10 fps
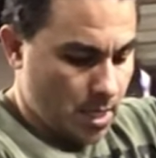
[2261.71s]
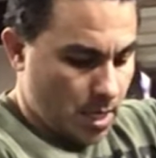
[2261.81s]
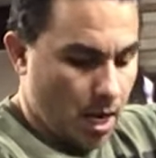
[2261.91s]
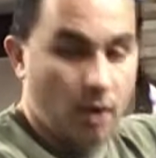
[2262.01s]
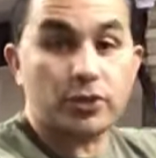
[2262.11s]

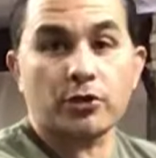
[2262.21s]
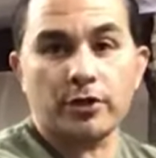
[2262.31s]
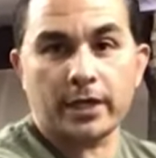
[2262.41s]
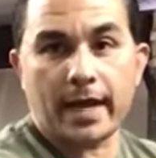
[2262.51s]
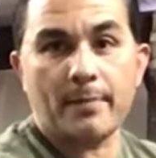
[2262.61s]
I'll show you the
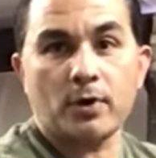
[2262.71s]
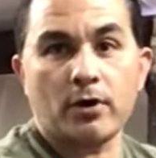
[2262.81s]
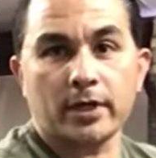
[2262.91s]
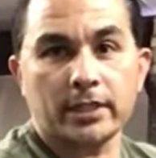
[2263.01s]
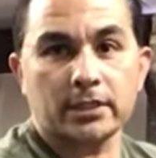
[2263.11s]
cam
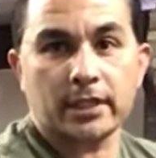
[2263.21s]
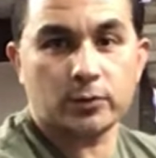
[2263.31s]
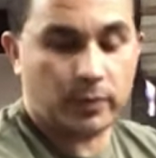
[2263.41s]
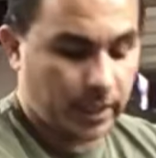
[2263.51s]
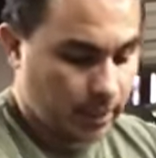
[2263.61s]
card as
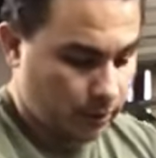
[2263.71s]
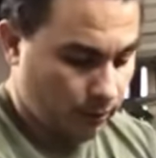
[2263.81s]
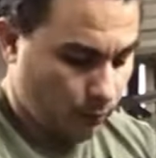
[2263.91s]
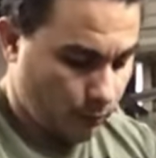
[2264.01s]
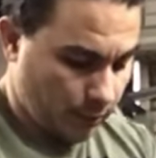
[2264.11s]
we get to it,
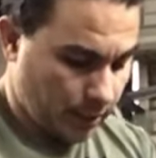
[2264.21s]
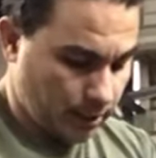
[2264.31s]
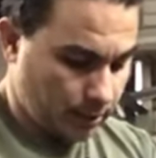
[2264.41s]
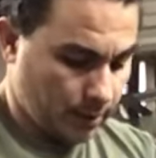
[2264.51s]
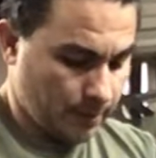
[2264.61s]
when we get
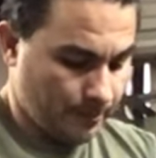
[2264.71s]
to it.